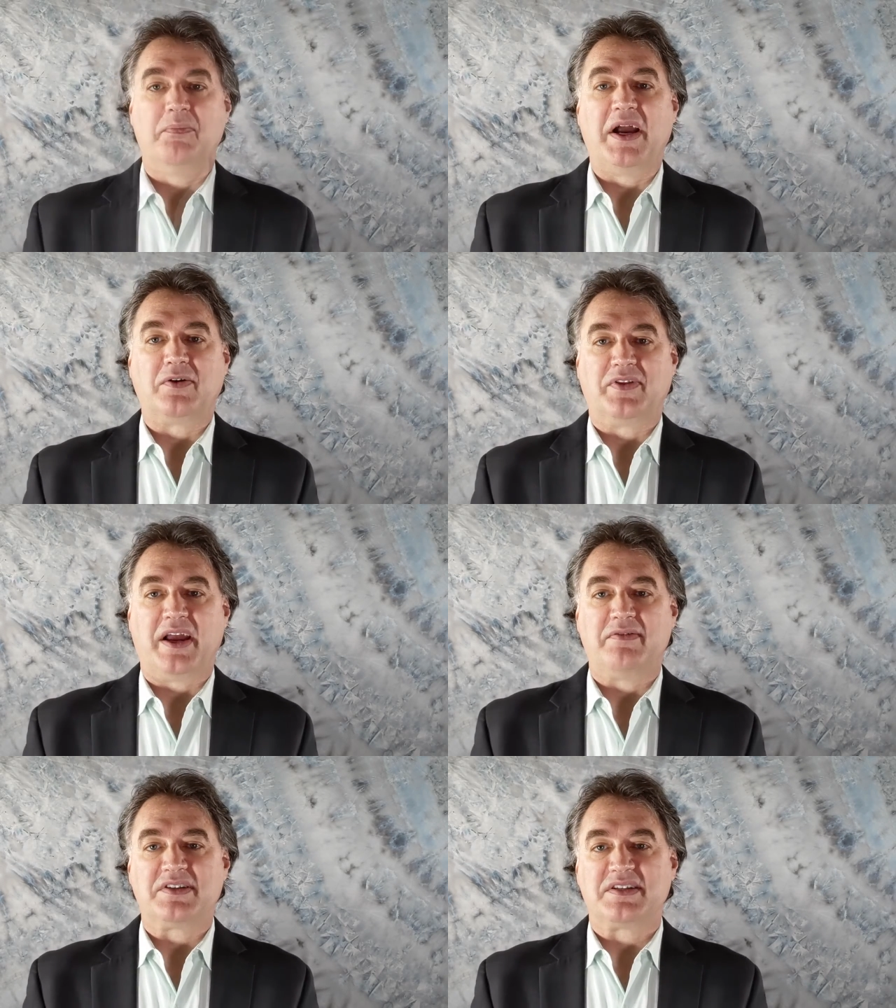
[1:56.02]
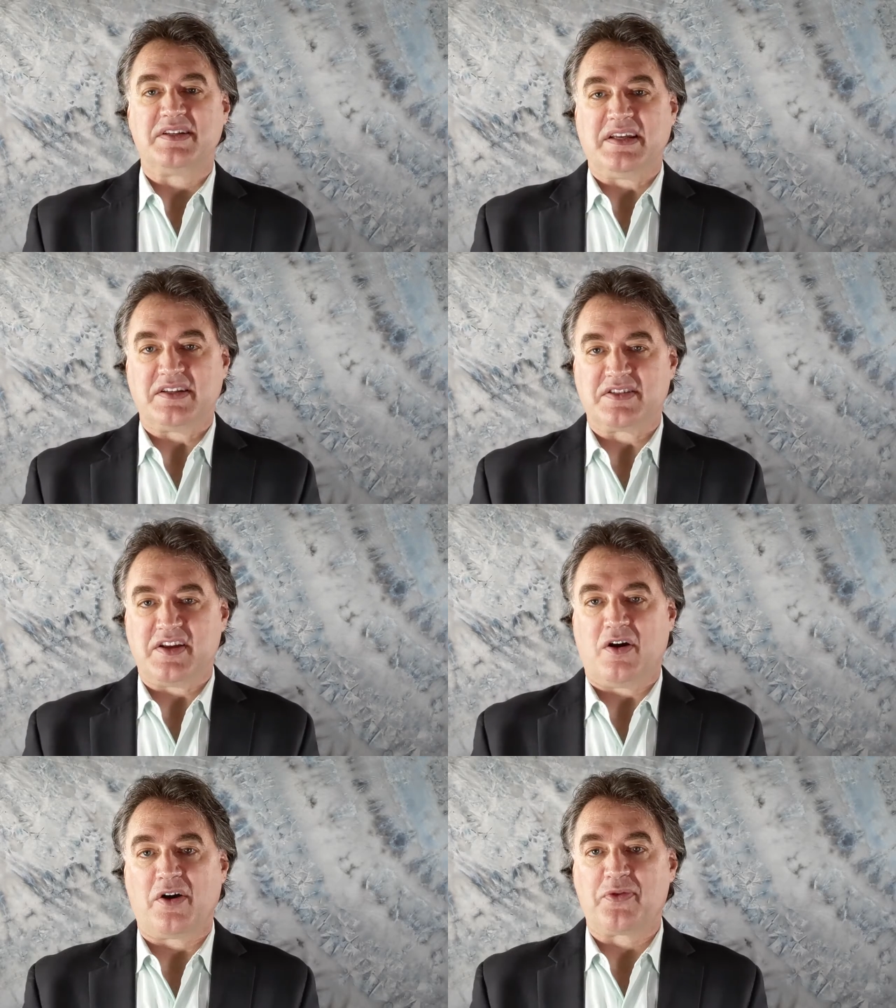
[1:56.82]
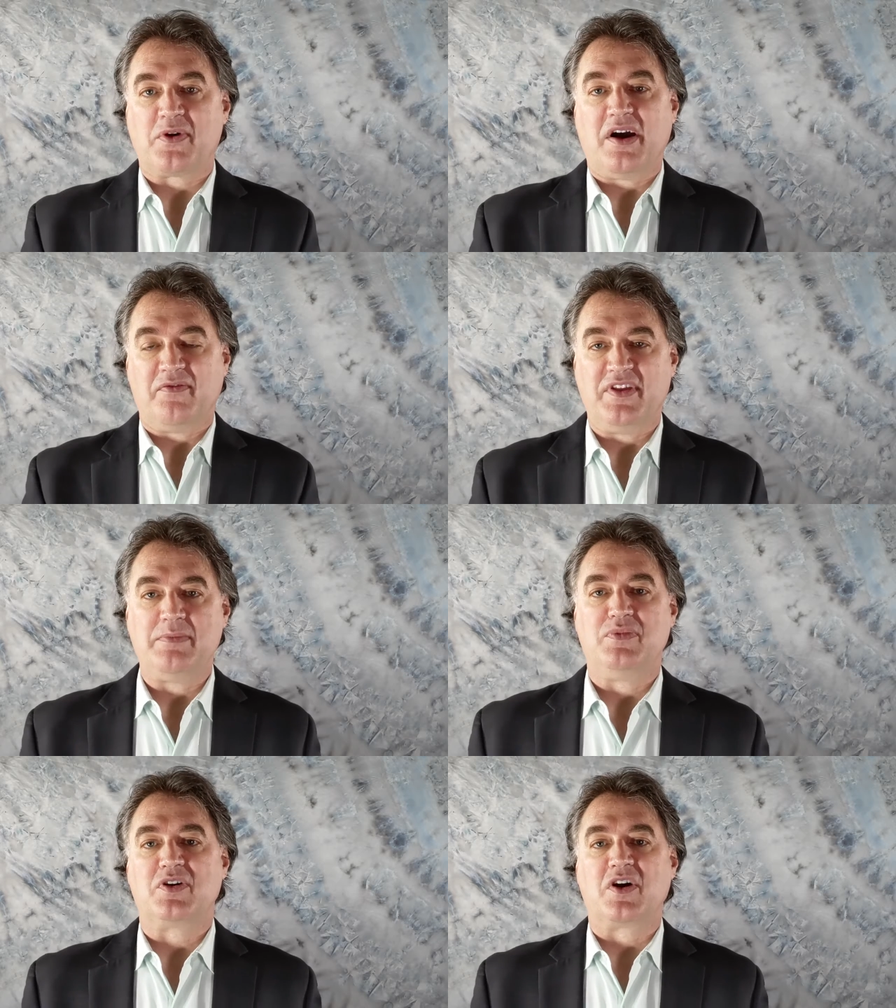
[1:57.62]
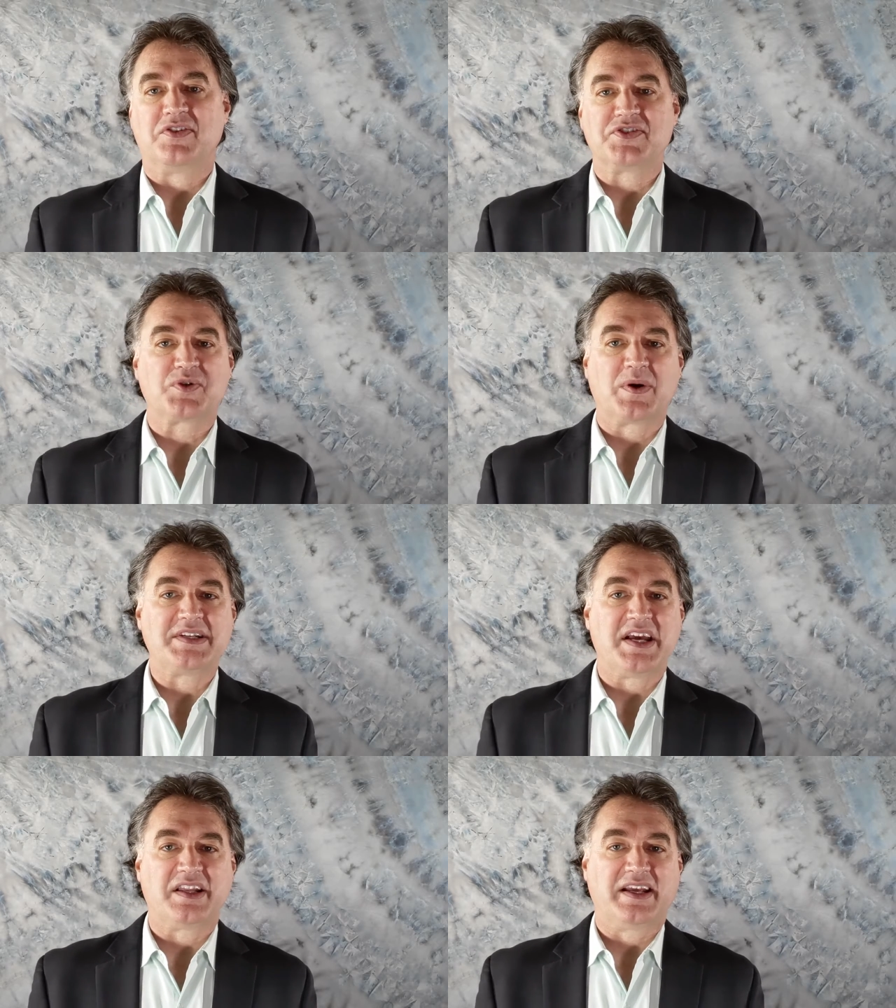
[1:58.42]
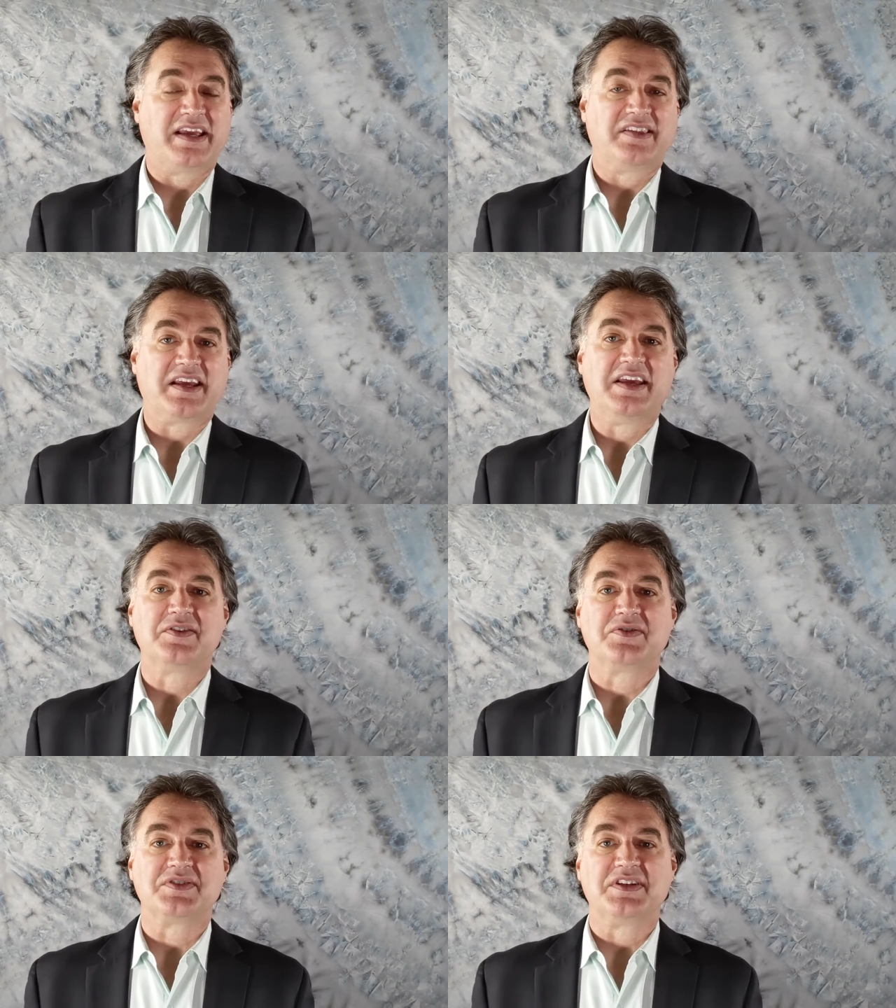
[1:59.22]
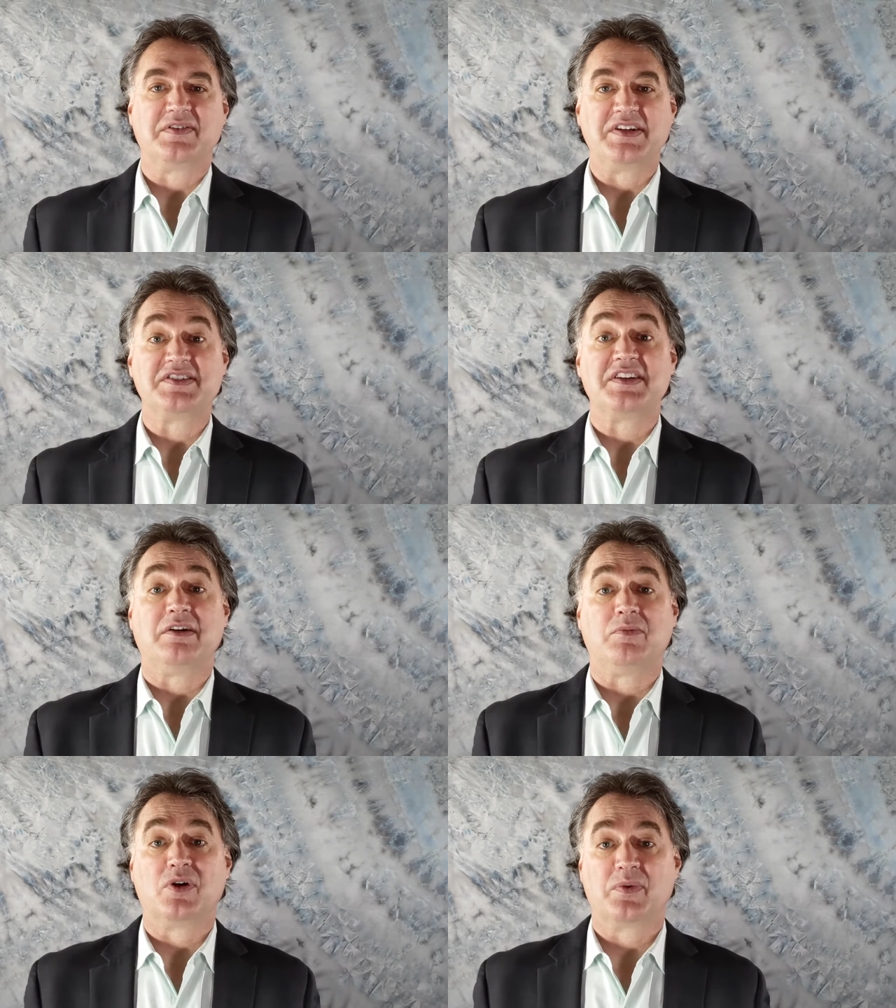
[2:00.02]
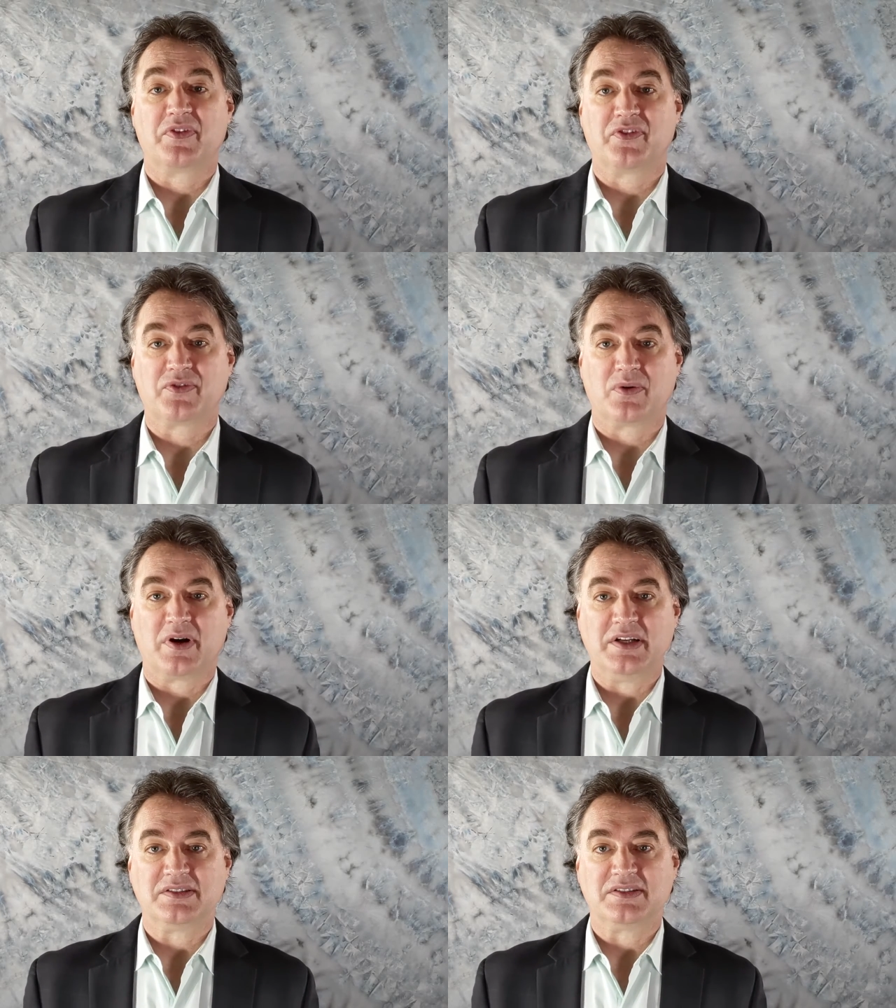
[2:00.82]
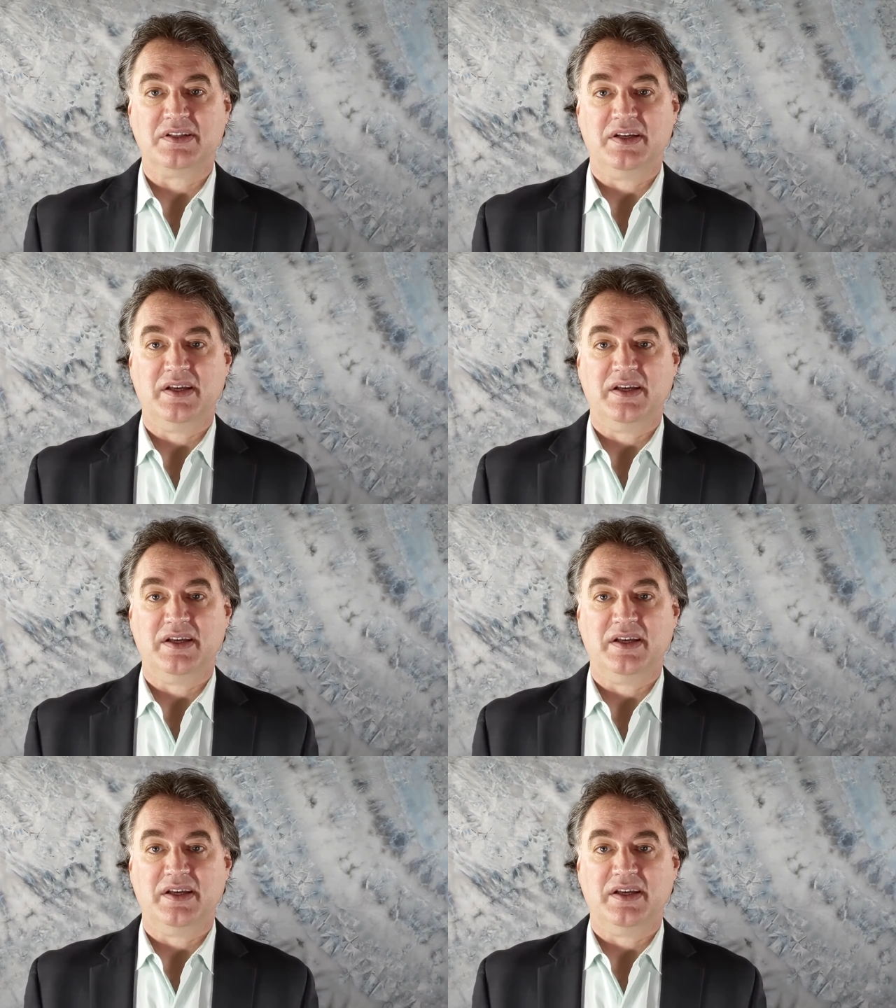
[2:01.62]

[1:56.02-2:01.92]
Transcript: Michael Davis is the author of the book on storytelling in the Kindle series Sell More with Stories.